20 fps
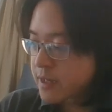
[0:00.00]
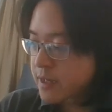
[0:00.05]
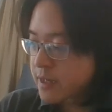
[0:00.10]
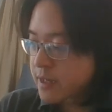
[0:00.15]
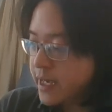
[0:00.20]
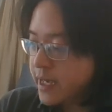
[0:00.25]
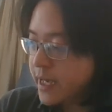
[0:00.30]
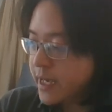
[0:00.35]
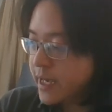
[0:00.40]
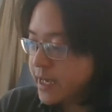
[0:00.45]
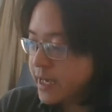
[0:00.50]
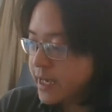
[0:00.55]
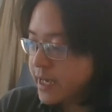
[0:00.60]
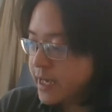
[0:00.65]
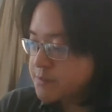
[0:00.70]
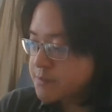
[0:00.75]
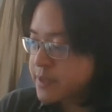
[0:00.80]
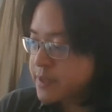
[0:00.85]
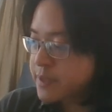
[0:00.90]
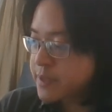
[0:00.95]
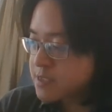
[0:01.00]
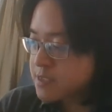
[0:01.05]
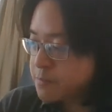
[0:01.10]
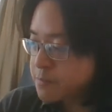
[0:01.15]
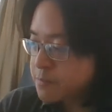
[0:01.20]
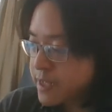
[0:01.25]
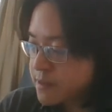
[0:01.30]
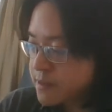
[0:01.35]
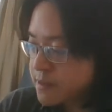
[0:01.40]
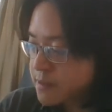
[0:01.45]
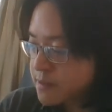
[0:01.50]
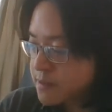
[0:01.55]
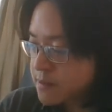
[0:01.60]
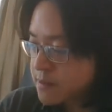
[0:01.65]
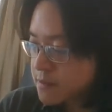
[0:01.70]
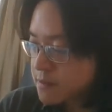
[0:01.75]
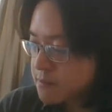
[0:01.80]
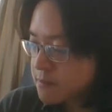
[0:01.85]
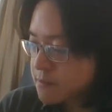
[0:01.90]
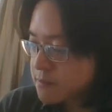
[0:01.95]
has been split
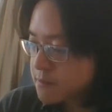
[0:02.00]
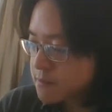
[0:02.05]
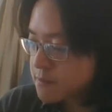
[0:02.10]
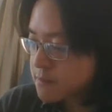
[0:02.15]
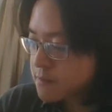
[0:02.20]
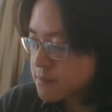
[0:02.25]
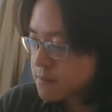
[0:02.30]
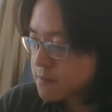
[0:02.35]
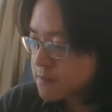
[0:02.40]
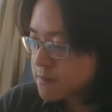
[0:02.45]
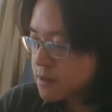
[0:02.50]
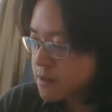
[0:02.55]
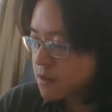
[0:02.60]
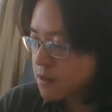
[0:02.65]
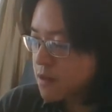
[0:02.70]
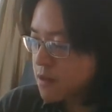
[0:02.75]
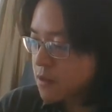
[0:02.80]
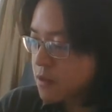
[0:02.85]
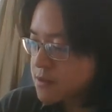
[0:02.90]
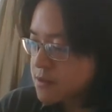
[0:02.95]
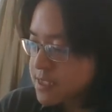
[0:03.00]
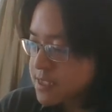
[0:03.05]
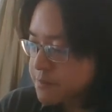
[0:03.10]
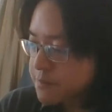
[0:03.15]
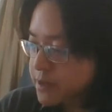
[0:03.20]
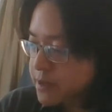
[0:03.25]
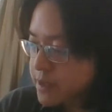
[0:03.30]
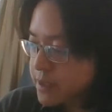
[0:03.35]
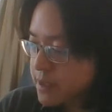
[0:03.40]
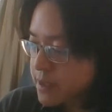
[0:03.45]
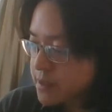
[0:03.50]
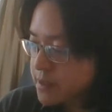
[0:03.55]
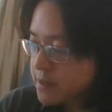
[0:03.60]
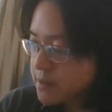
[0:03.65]
or separated